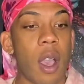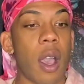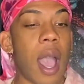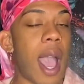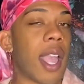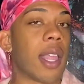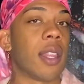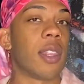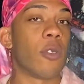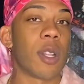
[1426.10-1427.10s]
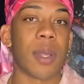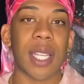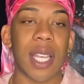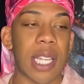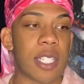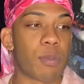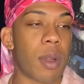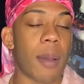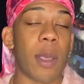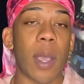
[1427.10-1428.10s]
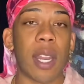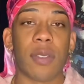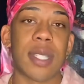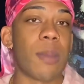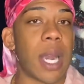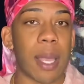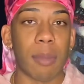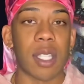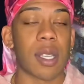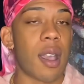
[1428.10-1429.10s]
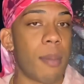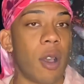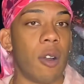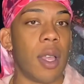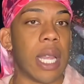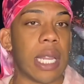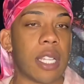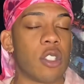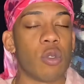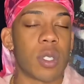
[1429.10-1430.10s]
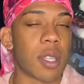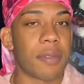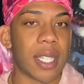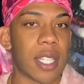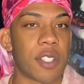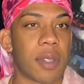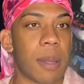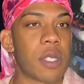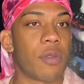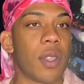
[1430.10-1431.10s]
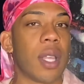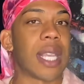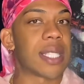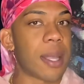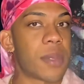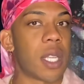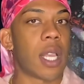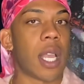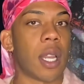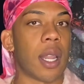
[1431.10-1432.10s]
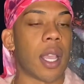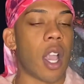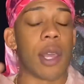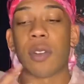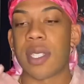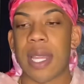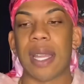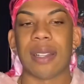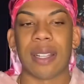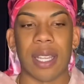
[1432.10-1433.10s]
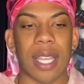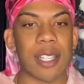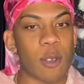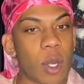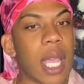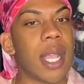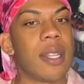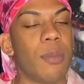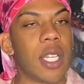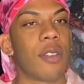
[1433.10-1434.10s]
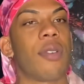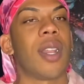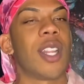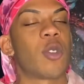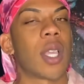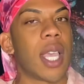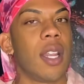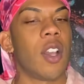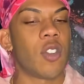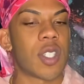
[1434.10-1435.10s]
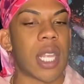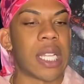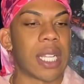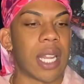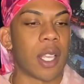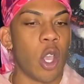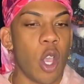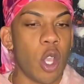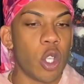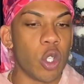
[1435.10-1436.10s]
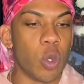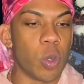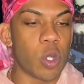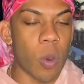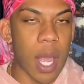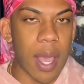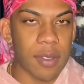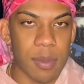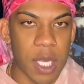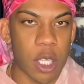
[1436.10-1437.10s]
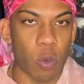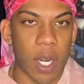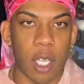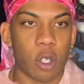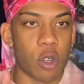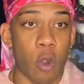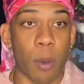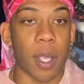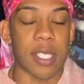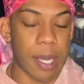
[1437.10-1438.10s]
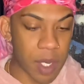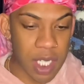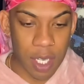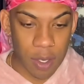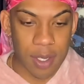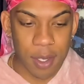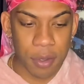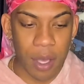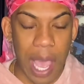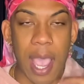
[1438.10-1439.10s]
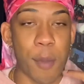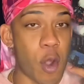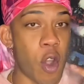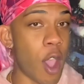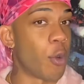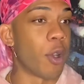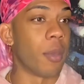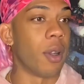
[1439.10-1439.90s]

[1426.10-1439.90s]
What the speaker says: there would have been kids probably waiting for someone like me to come out and like do stuff like this for them to feel accepted and like understand that like it's okay to be different. It's okay to understand that like you don't have to be the regular norm. Because I'm gonna sit here and tell you, I am not normal.